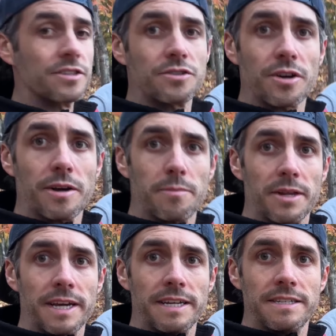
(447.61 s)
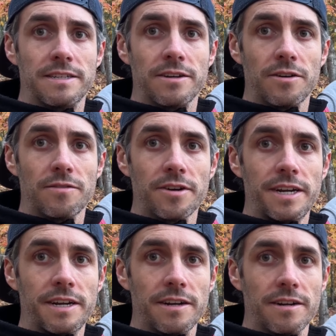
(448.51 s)
a trail blaze over
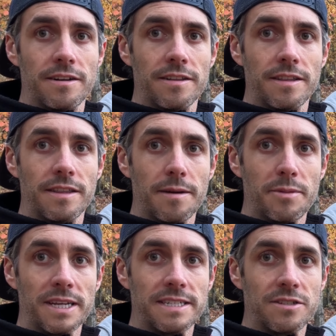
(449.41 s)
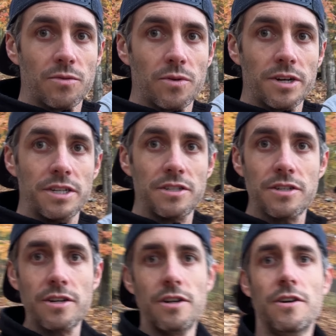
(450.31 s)
here. That blaze is orange
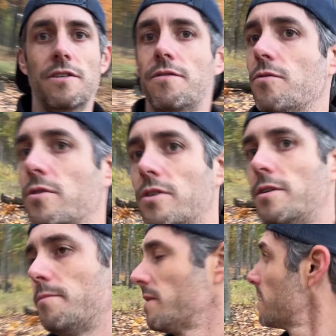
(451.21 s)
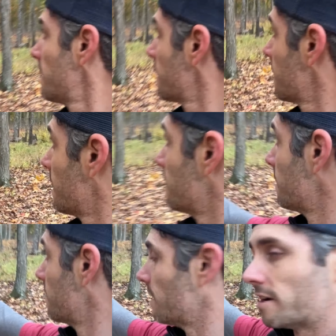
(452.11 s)
for Mudlick. And
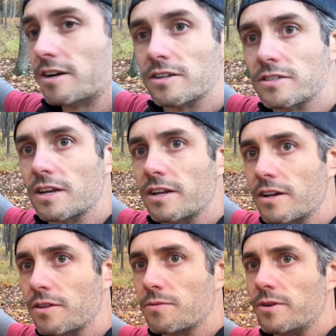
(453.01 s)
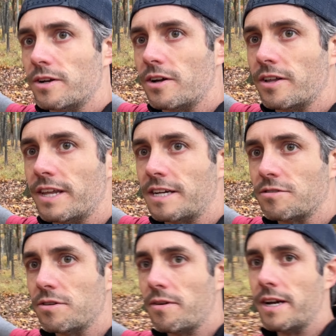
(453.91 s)
then there's another one on that
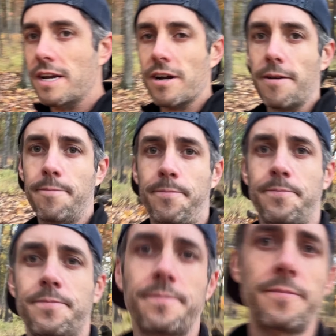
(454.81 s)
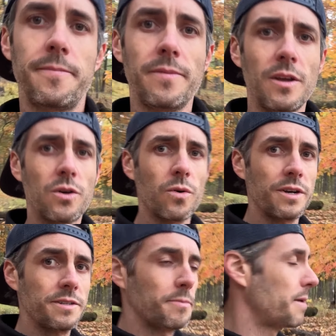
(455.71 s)
tree right here. According to my